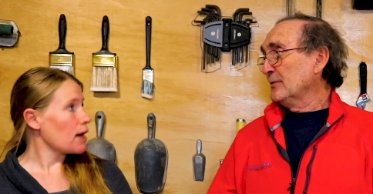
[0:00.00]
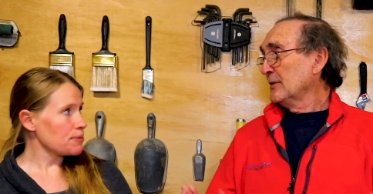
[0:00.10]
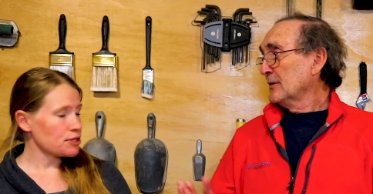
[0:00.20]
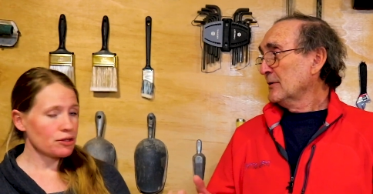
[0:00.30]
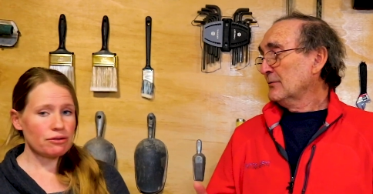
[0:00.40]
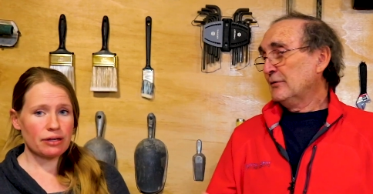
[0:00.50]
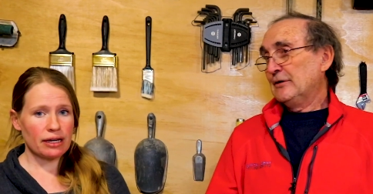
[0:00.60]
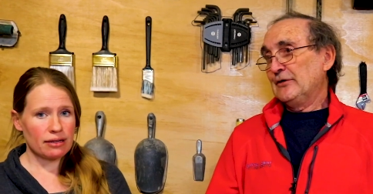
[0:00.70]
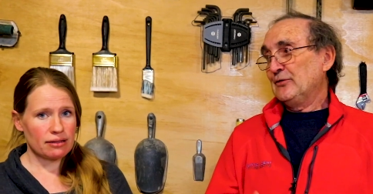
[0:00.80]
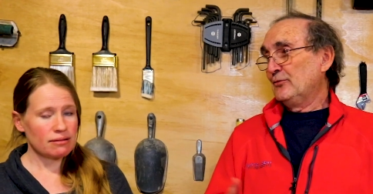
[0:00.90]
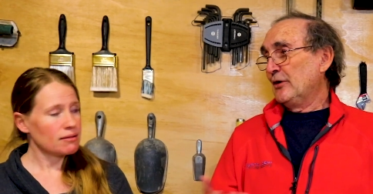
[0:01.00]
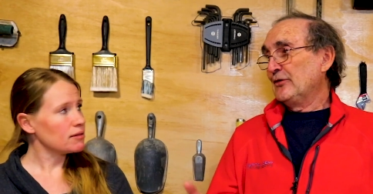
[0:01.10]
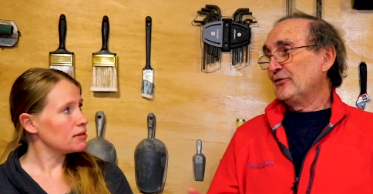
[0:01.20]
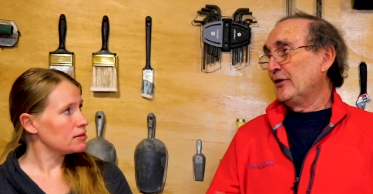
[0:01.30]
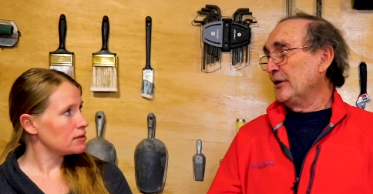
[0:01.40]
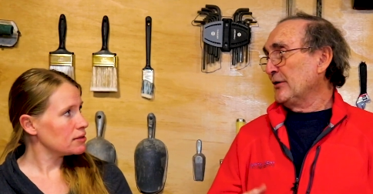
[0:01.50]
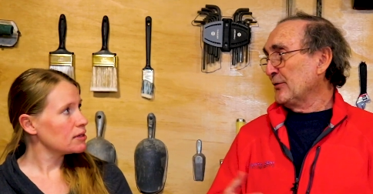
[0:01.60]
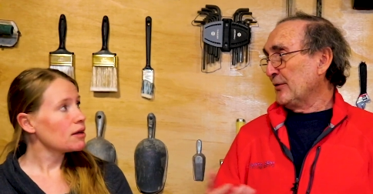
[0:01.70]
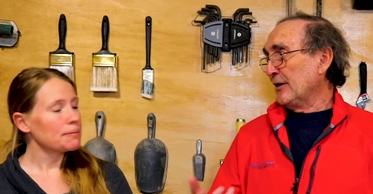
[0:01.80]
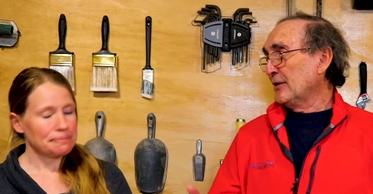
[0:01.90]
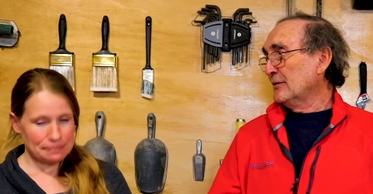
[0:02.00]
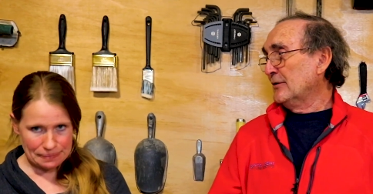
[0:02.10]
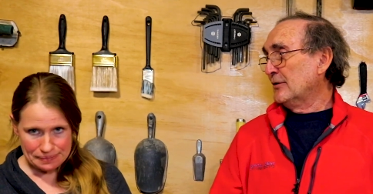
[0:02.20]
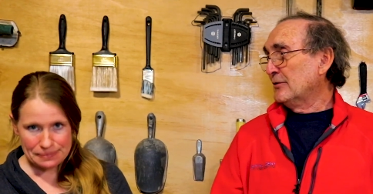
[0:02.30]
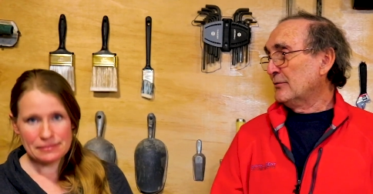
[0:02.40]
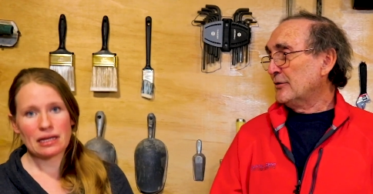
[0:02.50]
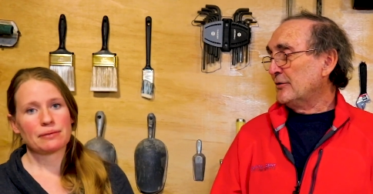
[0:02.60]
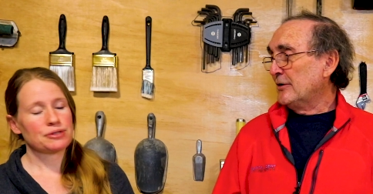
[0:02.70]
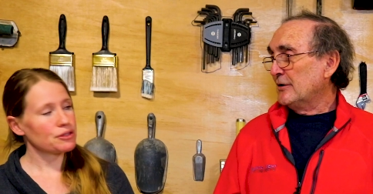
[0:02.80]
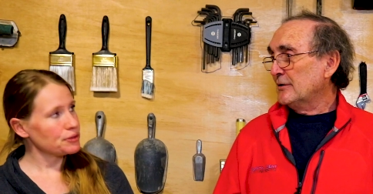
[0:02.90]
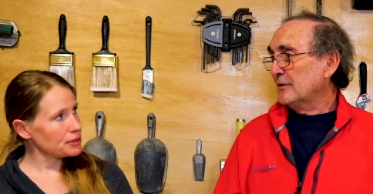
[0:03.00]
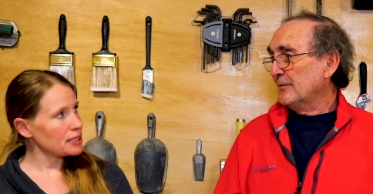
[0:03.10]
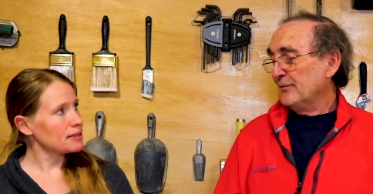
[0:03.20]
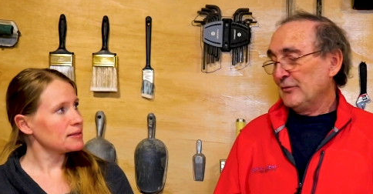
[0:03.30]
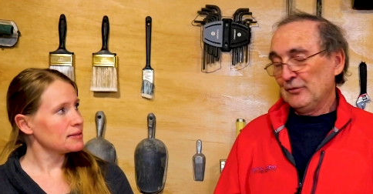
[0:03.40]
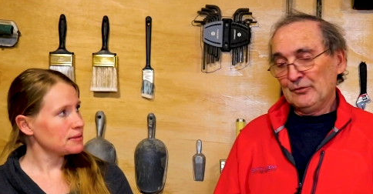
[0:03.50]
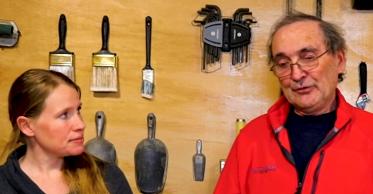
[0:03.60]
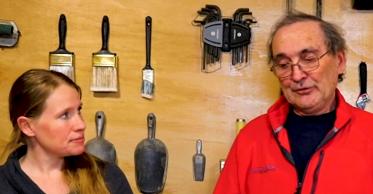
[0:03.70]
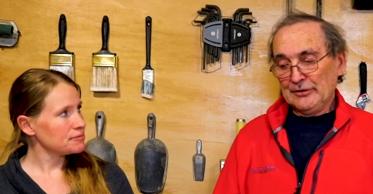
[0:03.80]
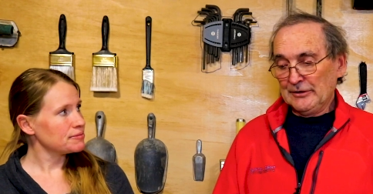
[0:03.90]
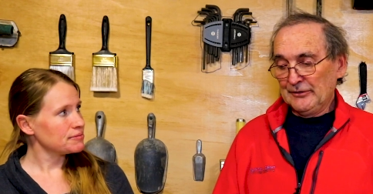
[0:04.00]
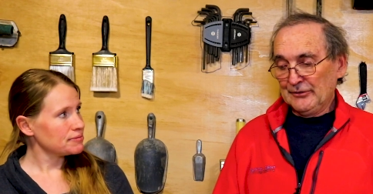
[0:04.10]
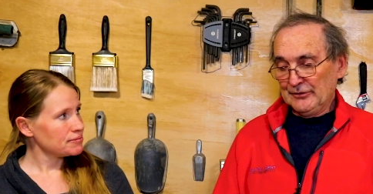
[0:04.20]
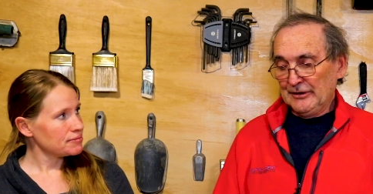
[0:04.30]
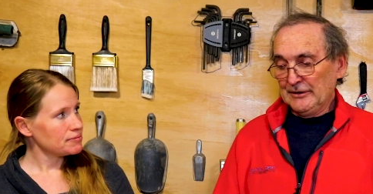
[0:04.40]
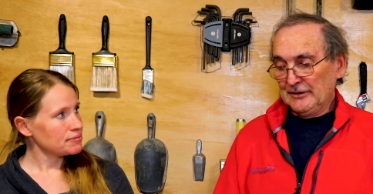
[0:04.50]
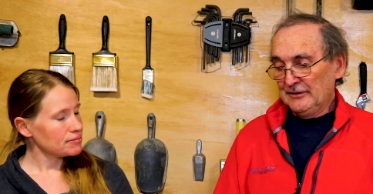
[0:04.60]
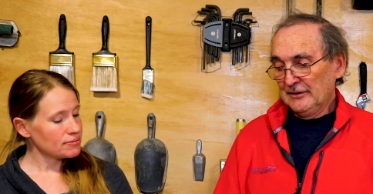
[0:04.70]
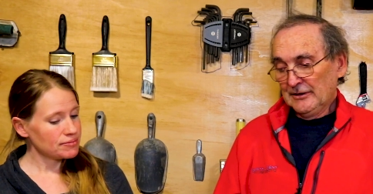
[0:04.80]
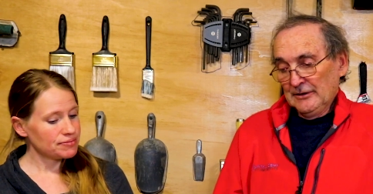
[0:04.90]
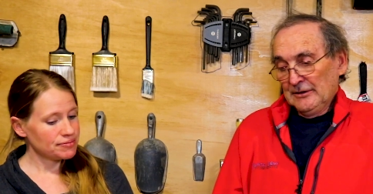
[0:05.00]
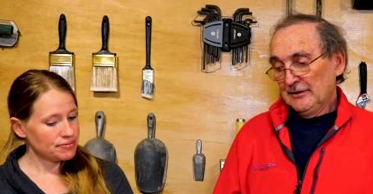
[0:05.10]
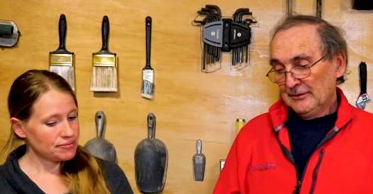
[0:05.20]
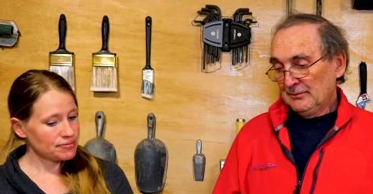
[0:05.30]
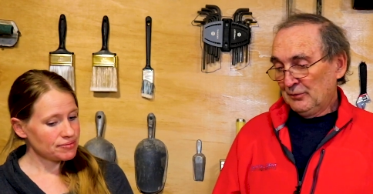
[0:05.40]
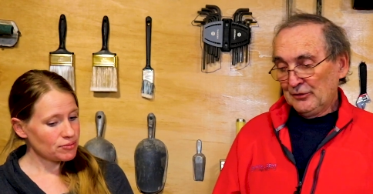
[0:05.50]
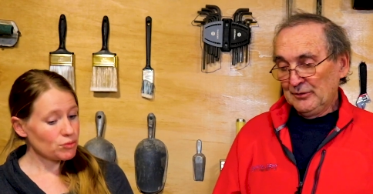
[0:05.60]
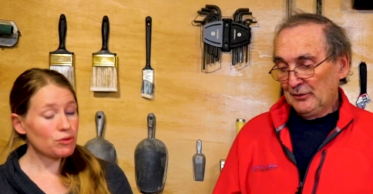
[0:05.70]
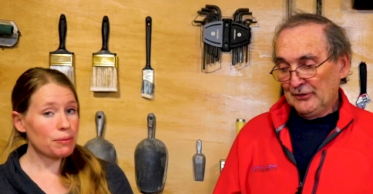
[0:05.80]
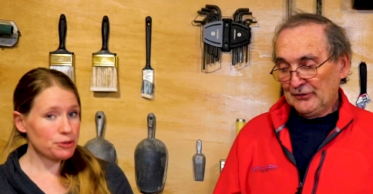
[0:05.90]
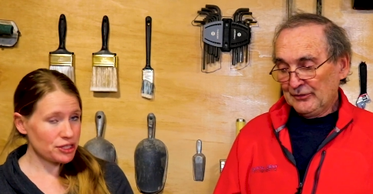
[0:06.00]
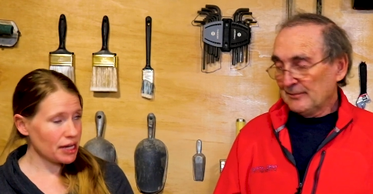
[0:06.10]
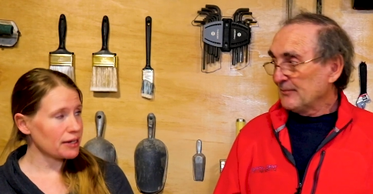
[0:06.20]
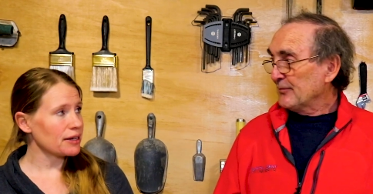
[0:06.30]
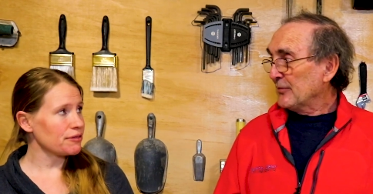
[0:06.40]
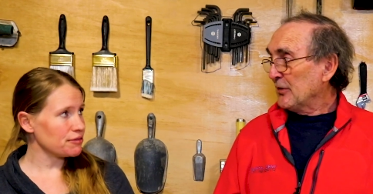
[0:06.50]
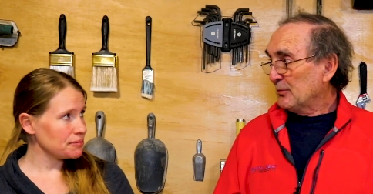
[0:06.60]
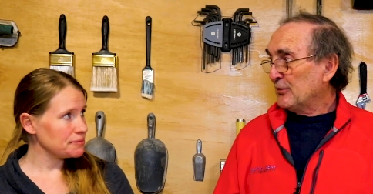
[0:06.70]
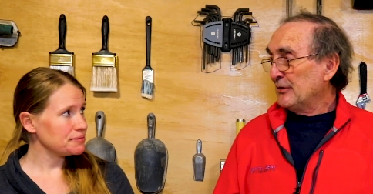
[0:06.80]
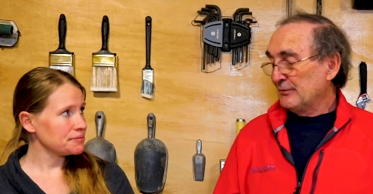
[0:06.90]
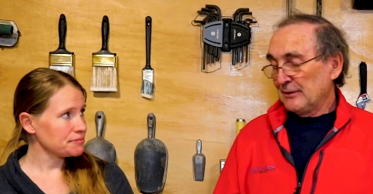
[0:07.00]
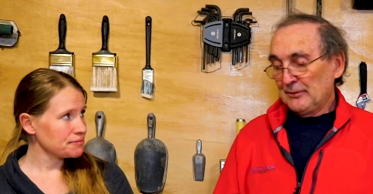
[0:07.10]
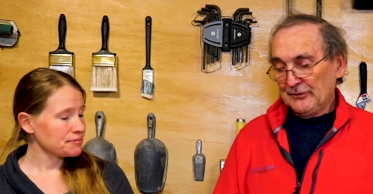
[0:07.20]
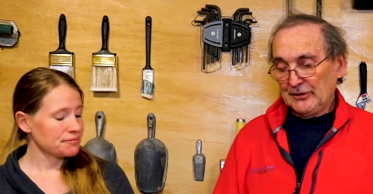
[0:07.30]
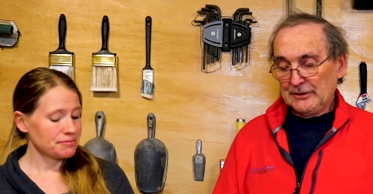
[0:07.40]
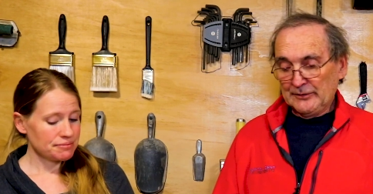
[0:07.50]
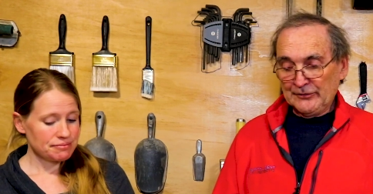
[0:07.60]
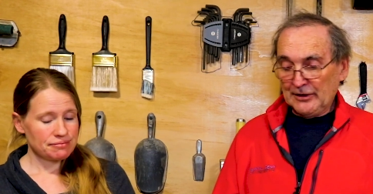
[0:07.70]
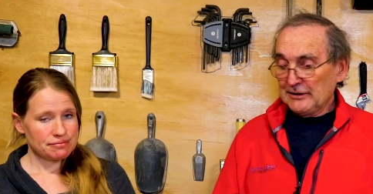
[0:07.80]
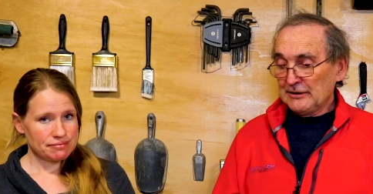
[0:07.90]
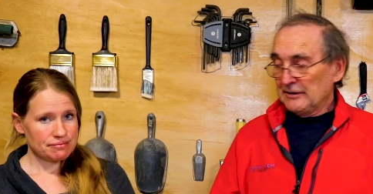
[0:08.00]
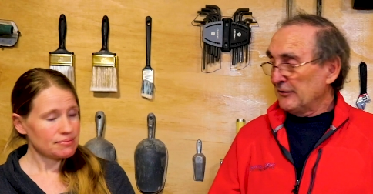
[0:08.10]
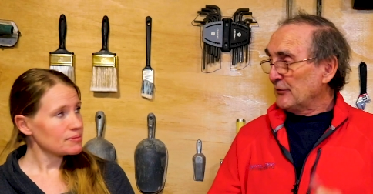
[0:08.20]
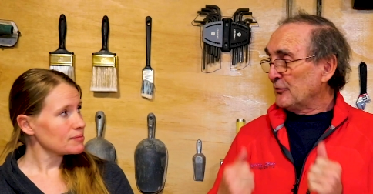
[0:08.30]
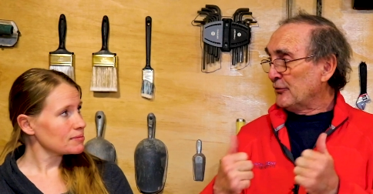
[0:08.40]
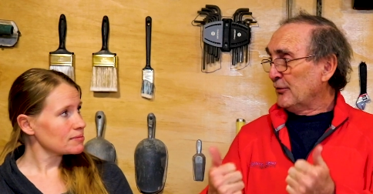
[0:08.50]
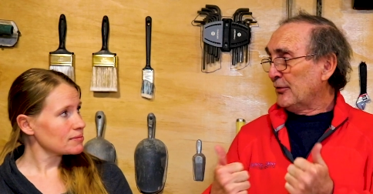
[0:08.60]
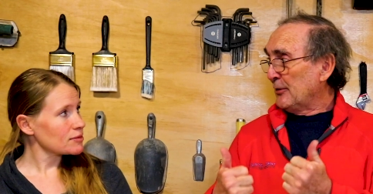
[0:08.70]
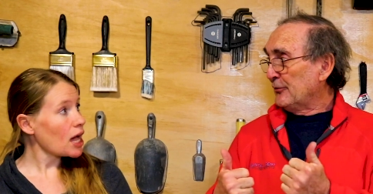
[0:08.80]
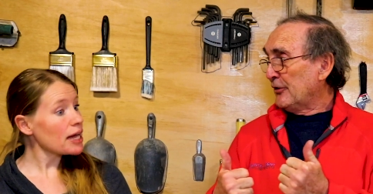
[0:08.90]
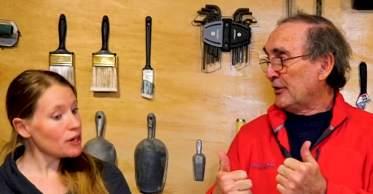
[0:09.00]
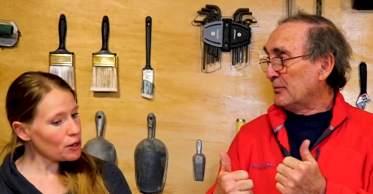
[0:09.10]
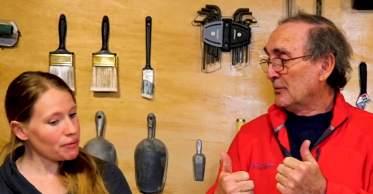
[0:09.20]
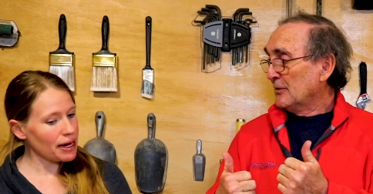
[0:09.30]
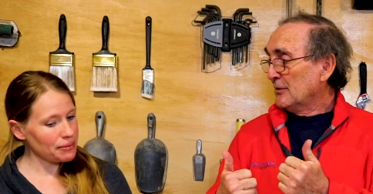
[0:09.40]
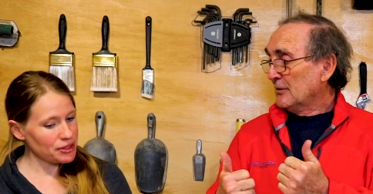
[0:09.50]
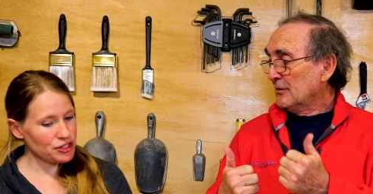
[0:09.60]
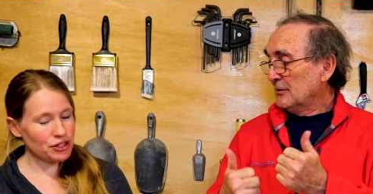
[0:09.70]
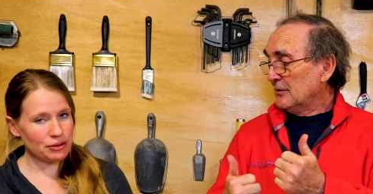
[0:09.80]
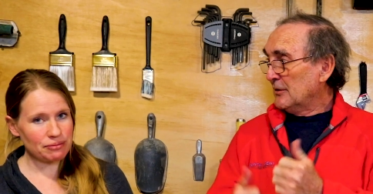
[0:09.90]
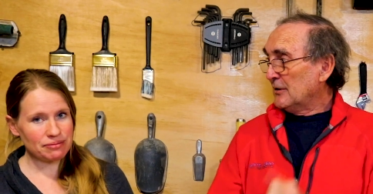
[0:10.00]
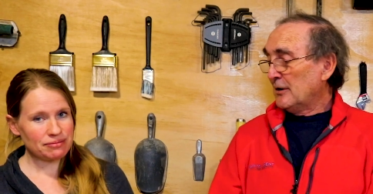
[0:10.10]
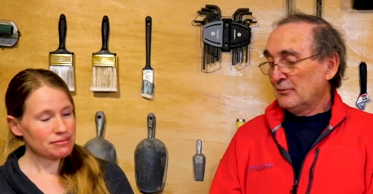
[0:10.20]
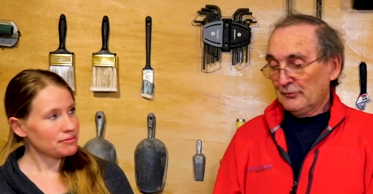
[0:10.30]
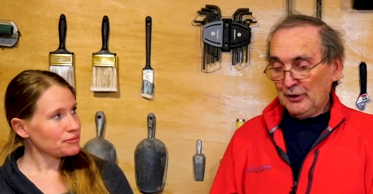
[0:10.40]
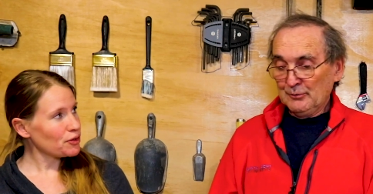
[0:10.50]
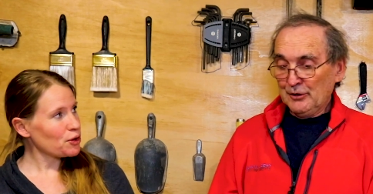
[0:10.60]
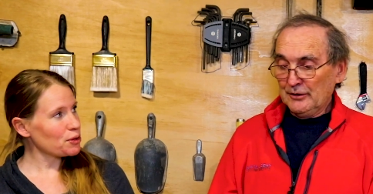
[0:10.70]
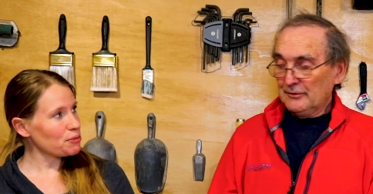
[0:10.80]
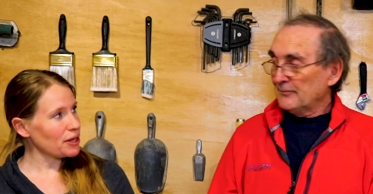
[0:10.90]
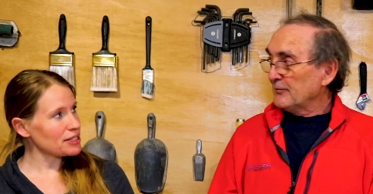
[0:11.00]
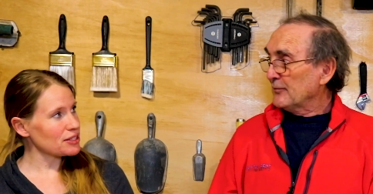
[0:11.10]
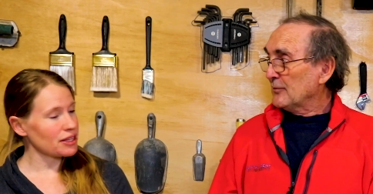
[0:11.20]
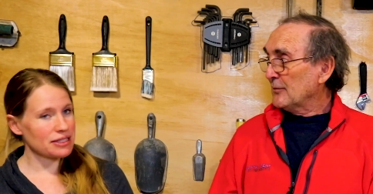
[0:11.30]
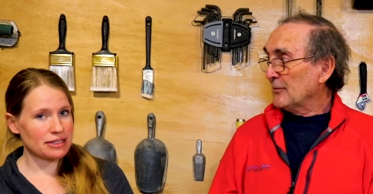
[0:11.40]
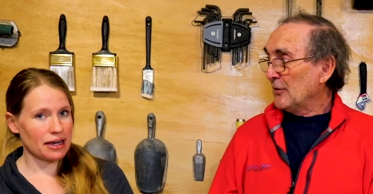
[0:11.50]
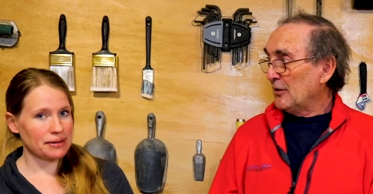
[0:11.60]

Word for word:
Speaker 1: oh, absolutely, we get some nice days without you know, whatnot. absolutely. So yeah, it's again, it, pretty much
Speaker 2: representative.
Speaker 1: pretty representative. So I got to give this one two thumbs I up. know, right? Me too. Yeah, I'm, I'm no
Speaker 2: complaints on this guy.